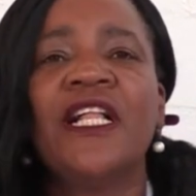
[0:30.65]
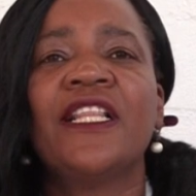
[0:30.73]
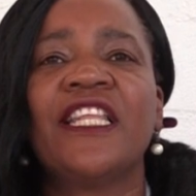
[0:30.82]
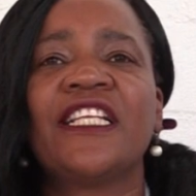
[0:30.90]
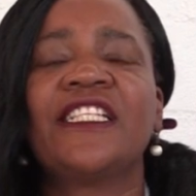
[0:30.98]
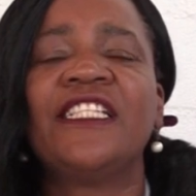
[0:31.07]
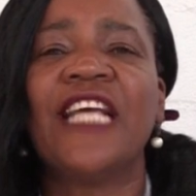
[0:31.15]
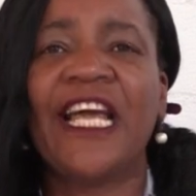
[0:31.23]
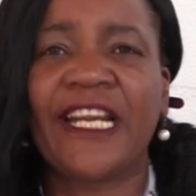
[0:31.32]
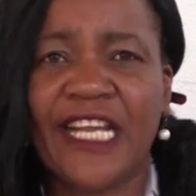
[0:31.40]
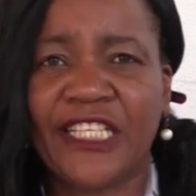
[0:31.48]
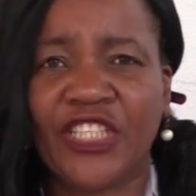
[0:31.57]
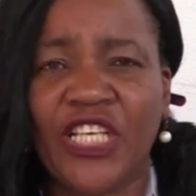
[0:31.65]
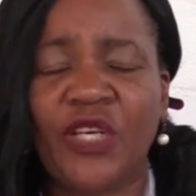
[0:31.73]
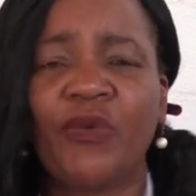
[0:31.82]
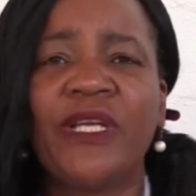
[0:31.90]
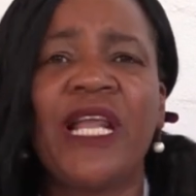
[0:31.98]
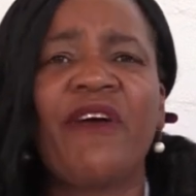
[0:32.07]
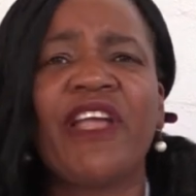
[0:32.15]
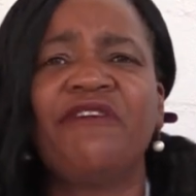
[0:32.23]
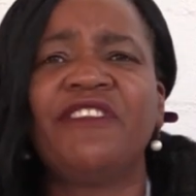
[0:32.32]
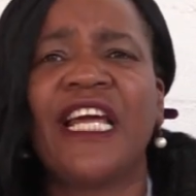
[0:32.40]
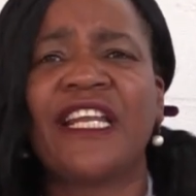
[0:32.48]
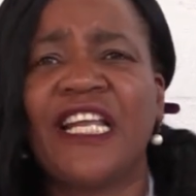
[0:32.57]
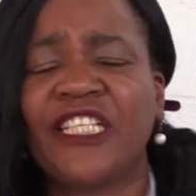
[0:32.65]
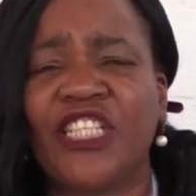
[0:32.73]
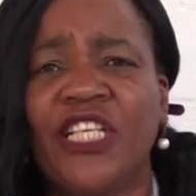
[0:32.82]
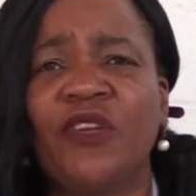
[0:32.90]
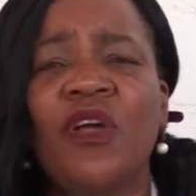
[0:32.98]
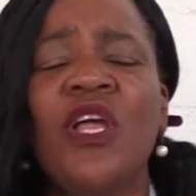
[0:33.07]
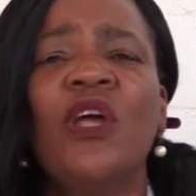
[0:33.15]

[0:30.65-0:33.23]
There is direction. We now have direction.